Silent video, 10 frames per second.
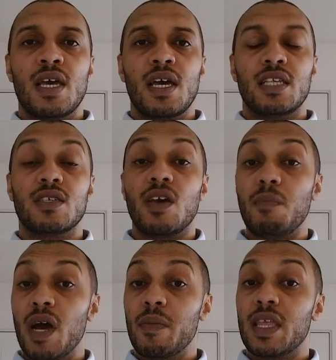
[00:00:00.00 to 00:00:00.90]
And so it
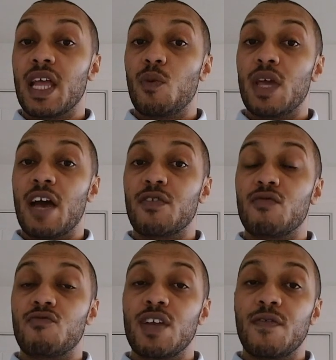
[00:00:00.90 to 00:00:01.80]
might mean that we have to
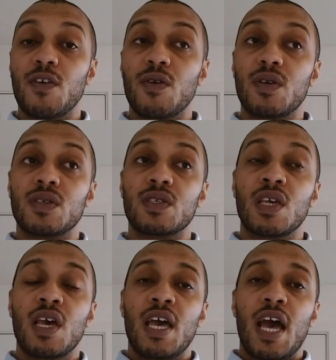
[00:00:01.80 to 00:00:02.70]
refocus
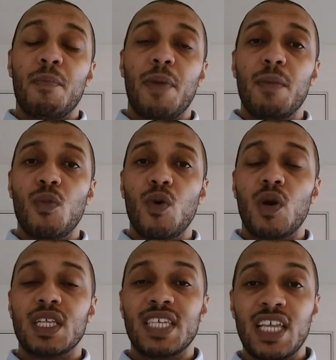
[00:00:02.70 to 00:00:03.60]
and pay more
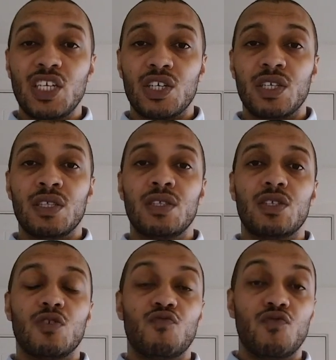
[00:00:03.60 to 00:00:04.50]
attention
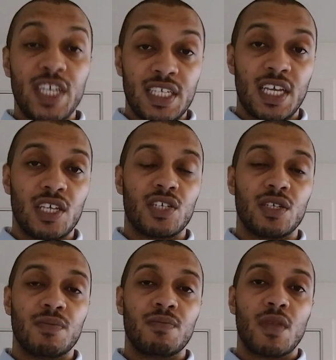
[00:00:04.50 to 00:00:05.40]
to
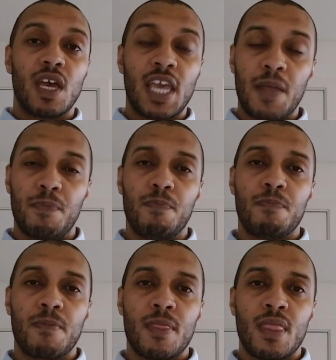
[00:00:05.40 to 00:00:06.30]
retention again
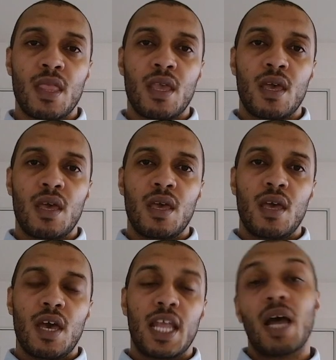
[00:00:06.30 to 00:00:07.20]

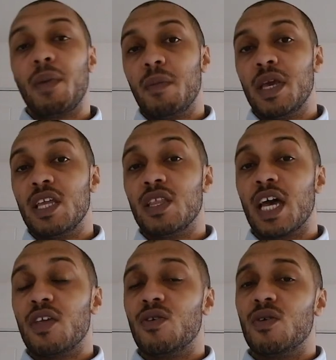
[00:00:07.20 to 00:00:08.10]
and that might mean
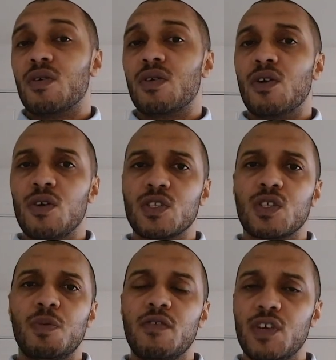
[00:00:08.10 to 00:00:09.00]
that your cost
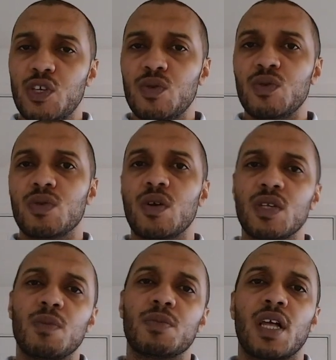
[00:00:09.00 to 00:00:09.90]
per renewal goes
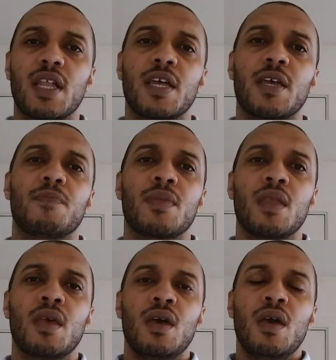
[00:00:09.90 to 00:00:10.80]
up slightly.
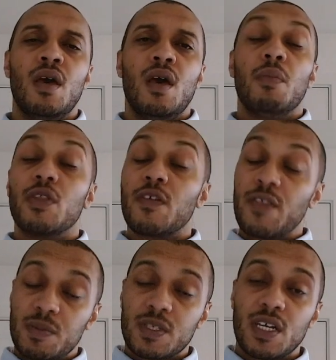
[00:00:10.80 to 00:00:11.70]
But on the
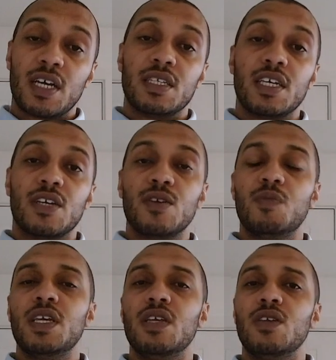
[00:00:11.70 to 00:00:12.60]
flip side, it could
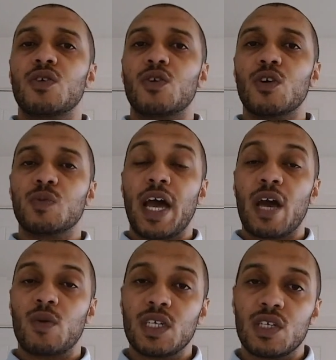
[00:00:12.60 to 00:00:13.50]
mean your cost per
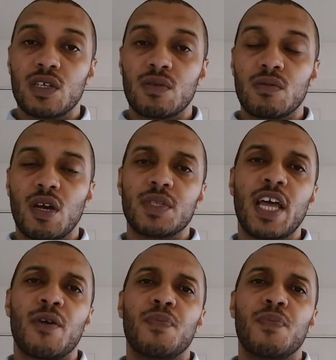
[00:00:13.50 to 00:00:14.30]
acquisition comes down.